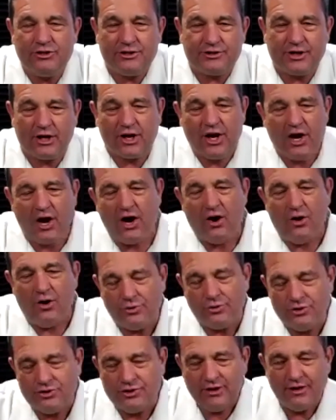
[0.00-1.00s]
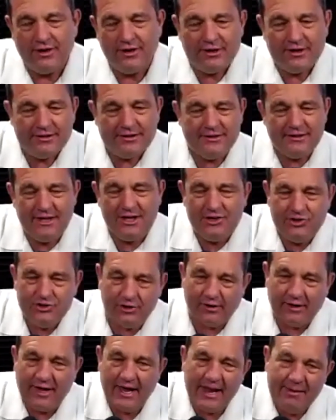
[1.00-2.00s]
A coach sees your
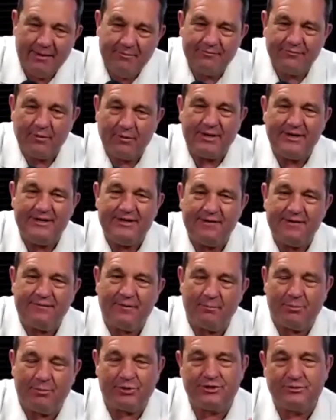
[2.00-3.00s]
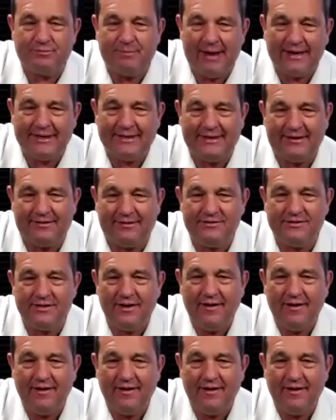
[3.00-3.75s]
game from a different perspectives,